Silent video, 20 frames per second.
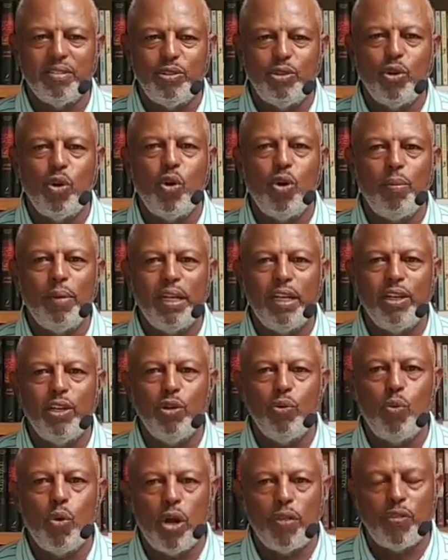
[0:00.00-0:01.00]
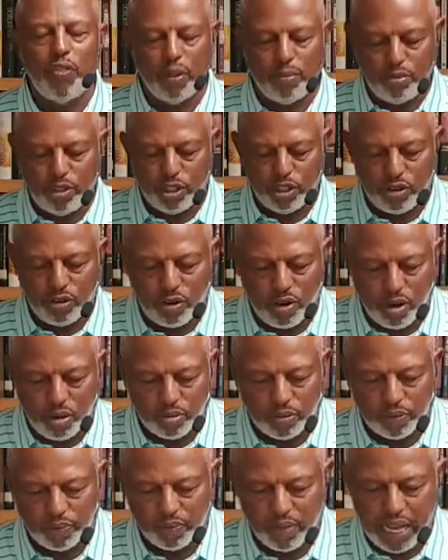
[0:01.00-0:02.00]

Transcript: dormant, you want them to grow.